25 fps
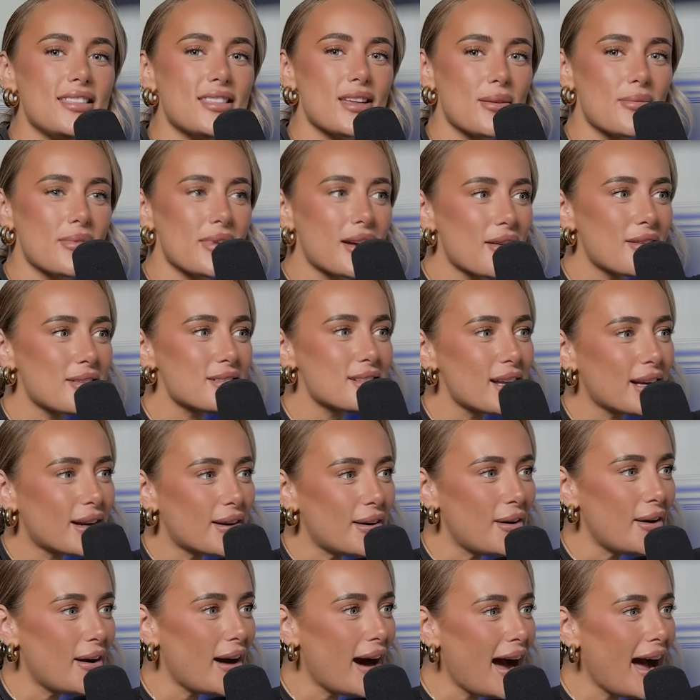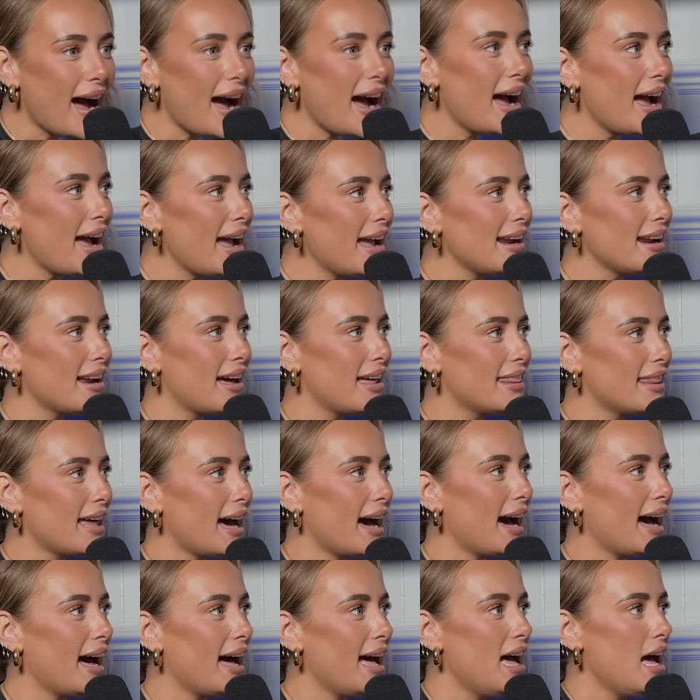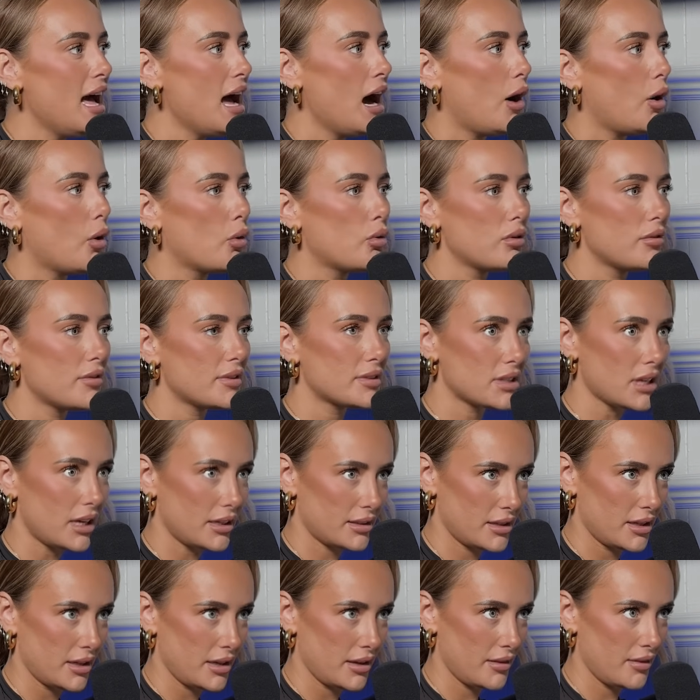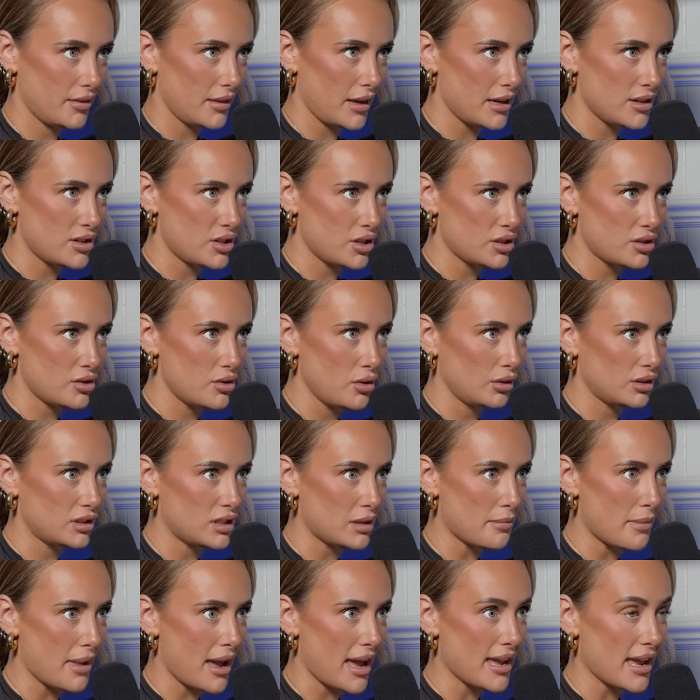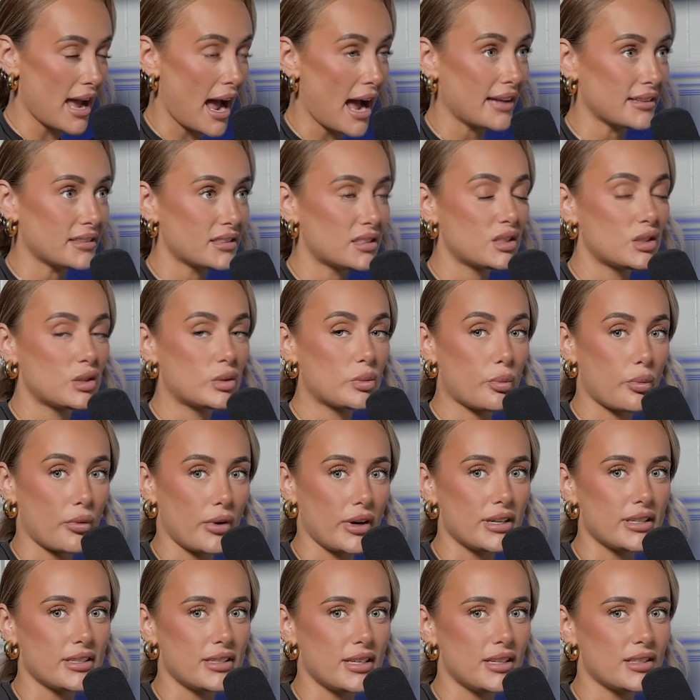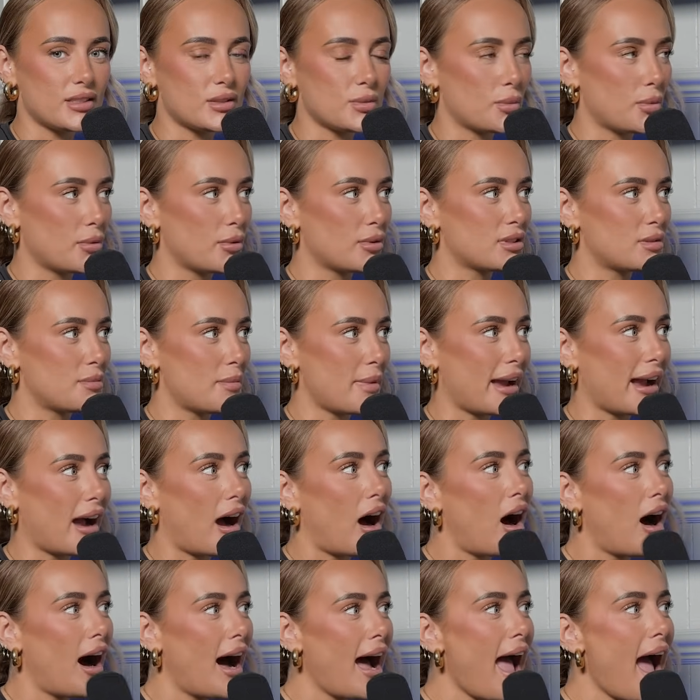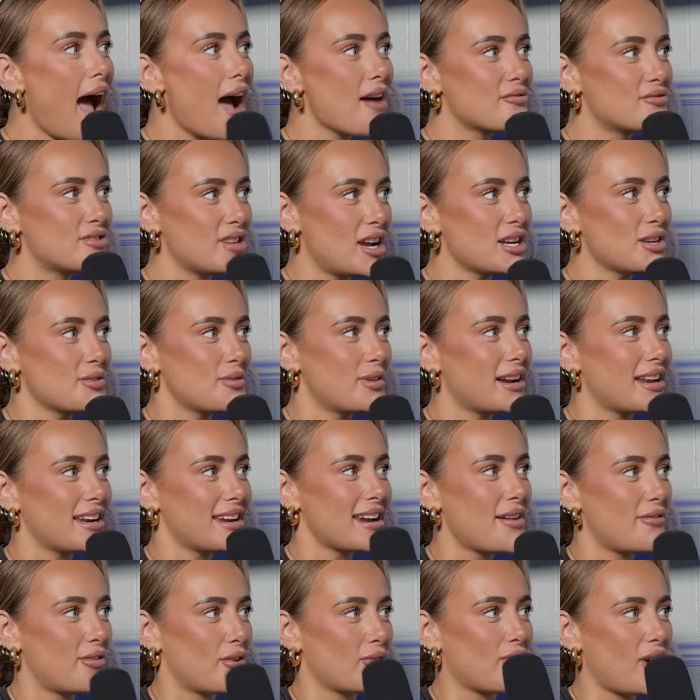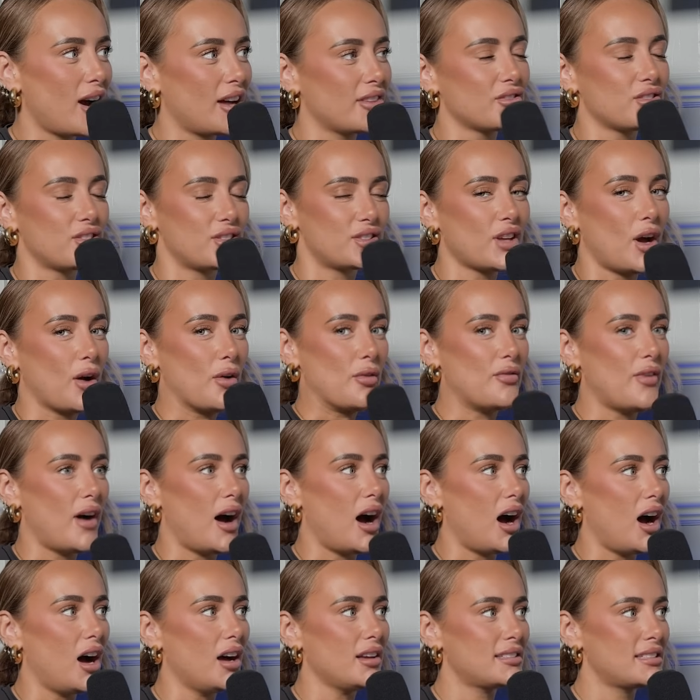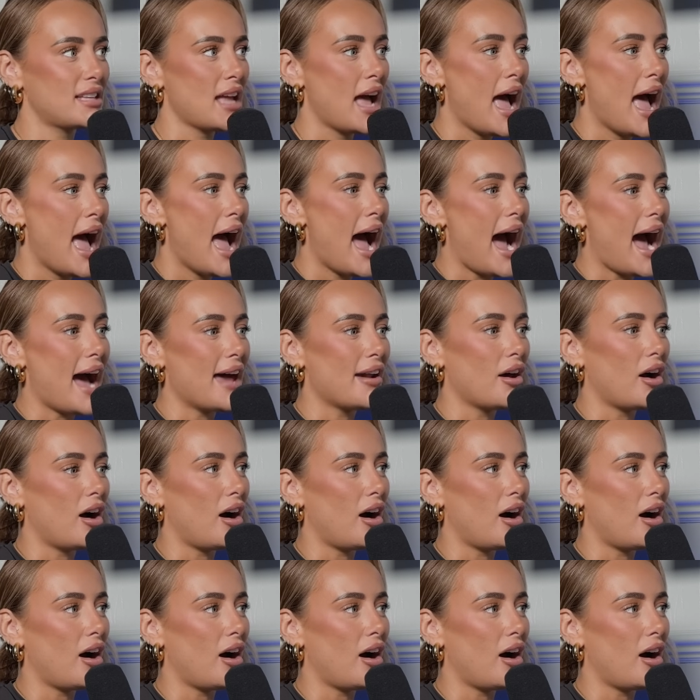them and I was like, oh, hey, like that. All of a sudden, they just looked at me and sprinted towards me. I have genuinely never run so fast. And